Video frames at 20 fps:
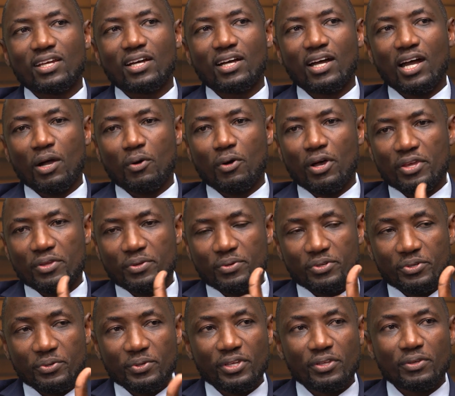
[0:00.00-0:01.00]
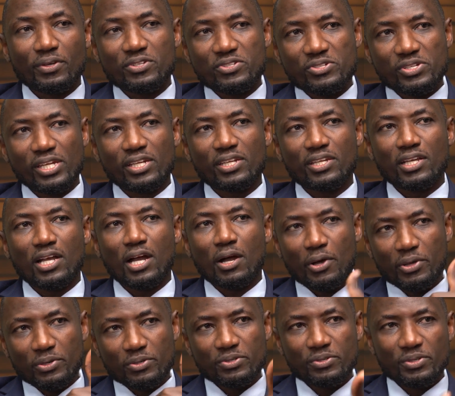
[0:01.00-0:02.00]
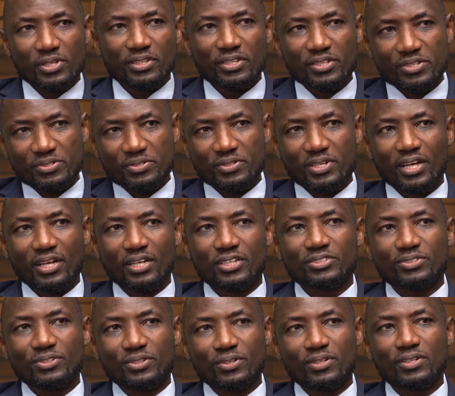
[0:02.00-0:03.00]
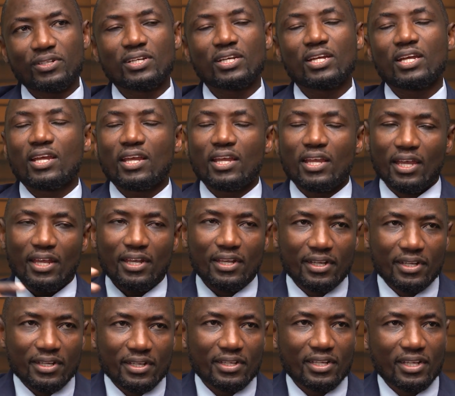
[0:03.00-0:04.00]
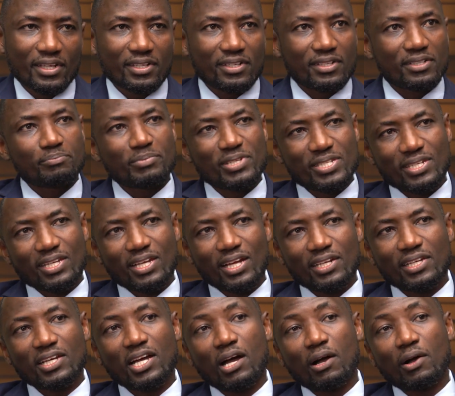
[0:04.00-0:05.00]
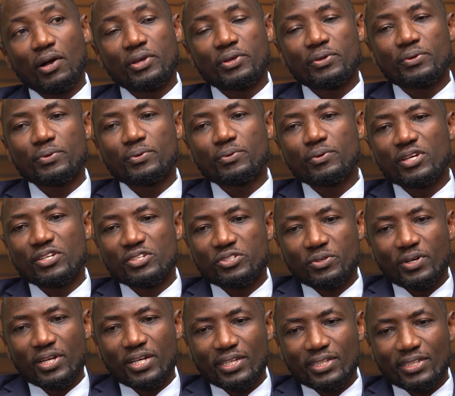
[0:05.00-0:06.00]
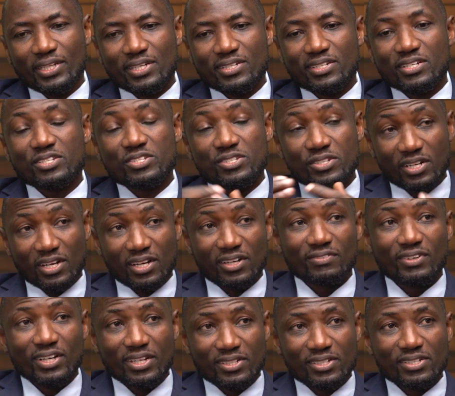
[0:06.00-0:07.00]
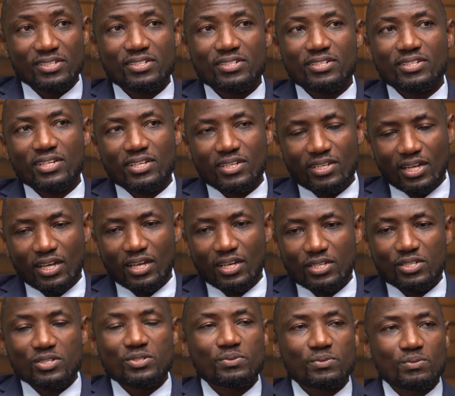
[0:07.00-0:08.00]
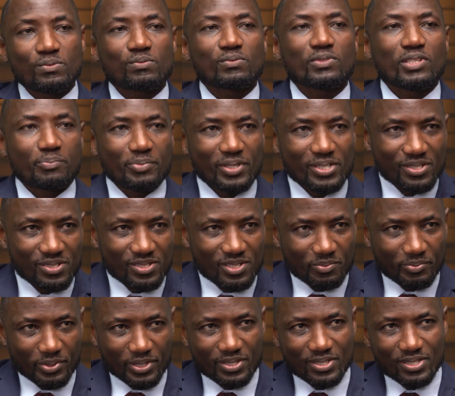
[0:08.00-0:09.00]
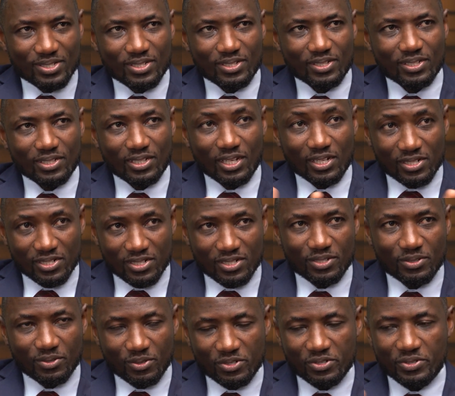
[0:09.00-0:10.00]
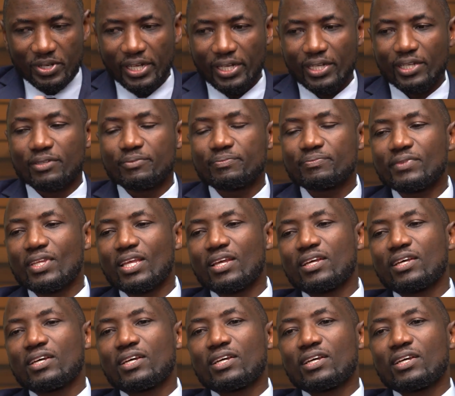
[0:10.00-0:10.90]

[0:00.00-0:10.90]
How are you doing your training? How are you doing the introduction? Mm-hmm. And, and basically, how are you ensuring that it's relevant uh, to the participants mm-hmm. that you're training? Mm-hmm.